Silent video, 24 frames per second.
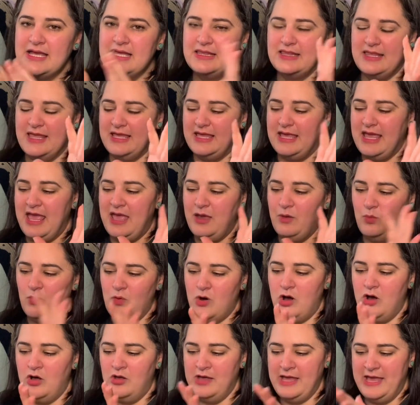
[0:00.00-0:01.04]
like a
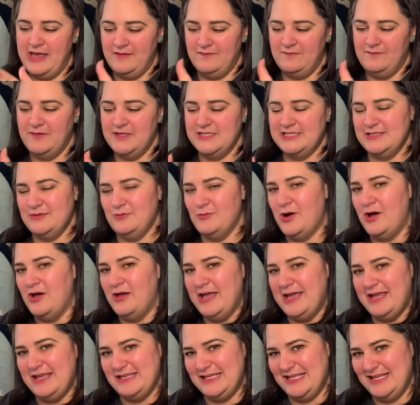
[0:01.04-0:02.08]
fuzzy wall
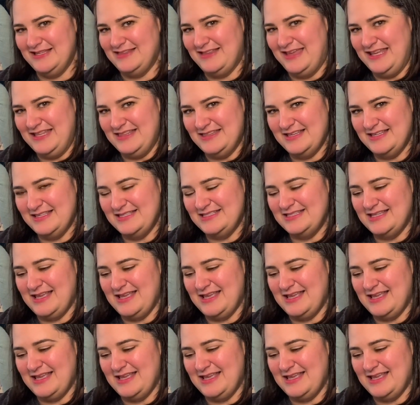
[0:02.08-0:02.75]
hanging like this.